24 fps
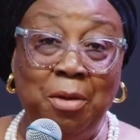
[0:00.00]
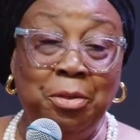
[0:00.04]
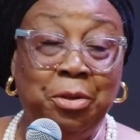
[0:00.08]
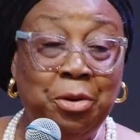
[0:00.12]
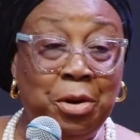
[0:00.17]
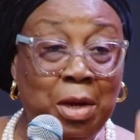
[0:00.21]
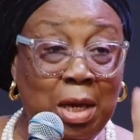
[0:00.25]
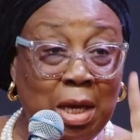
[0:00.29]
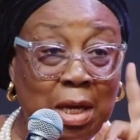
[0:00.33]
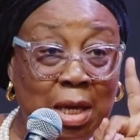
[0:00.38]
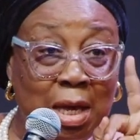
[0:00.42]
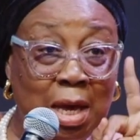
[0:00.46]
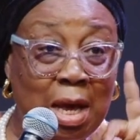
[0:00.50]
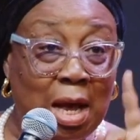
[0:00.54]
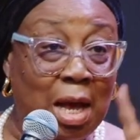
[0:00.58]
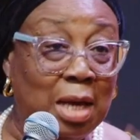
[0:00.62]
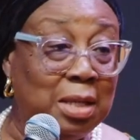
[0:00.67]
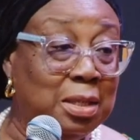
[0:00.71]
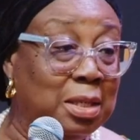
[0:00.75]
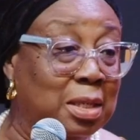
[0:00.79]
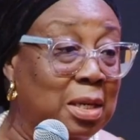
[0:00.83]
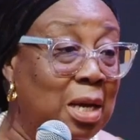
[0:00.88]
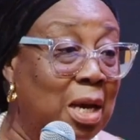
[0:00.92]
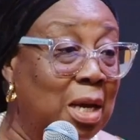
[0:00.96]
3
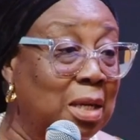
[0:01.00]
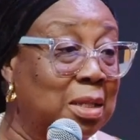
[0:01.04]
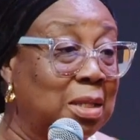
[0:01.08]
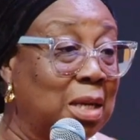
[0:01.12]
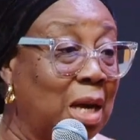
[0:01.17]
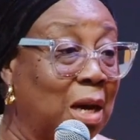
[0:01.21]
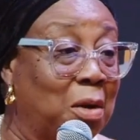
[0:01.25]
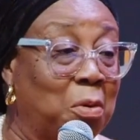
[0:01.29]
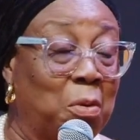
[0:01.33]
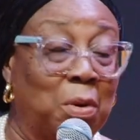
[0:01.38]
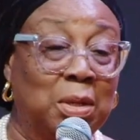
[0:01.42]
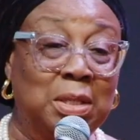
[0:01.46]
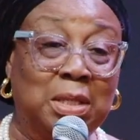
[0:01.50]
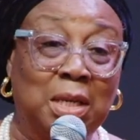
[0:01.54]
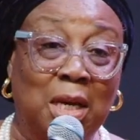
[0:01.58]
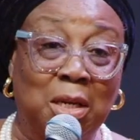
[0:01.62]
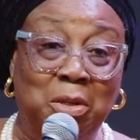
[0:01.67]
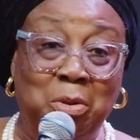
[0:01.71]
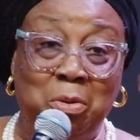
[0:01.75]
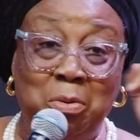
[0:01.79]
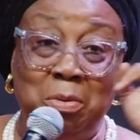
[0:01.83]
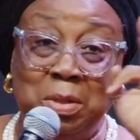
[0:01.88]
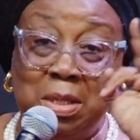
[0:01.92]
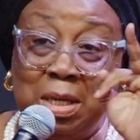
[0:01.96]
years, Tech 1,
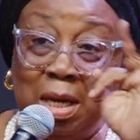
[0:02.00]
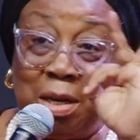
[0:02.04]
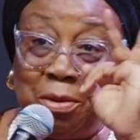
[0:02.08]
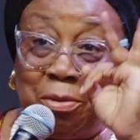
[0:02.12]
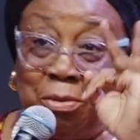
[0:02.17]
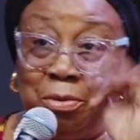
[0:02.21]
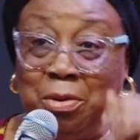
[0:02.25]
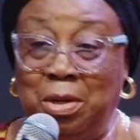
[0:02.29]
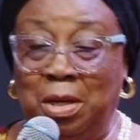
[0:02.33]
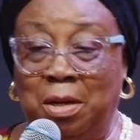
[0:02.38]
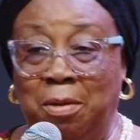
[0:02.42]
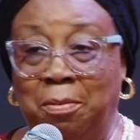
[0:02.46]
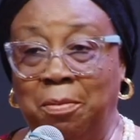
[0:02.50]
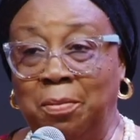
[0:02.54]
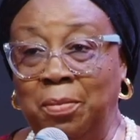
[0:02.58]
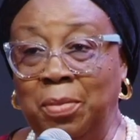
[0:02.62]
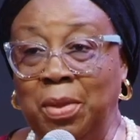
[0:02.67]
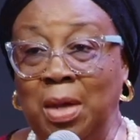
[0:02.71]
Tech 2, Tech 3.